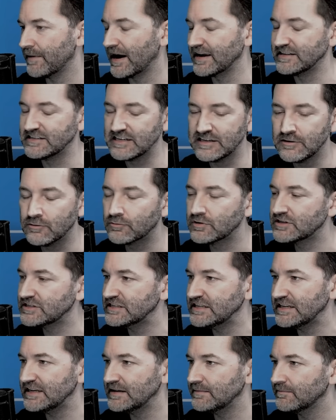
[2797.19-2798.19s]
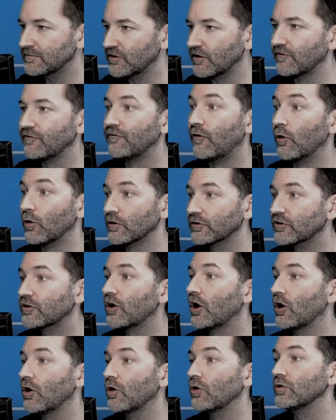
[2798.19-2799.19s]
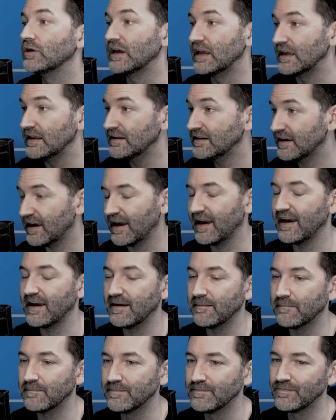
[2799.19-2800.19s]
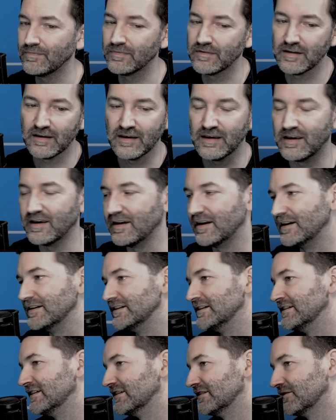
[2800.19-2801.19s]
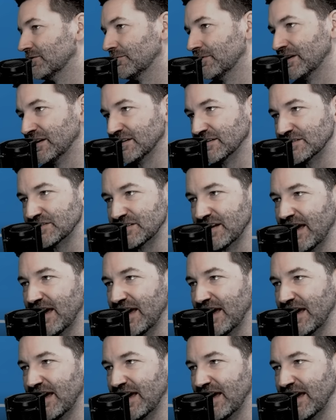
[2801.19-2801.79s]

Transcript: I didn't redeem the fourth code in game and I didn't get the wings.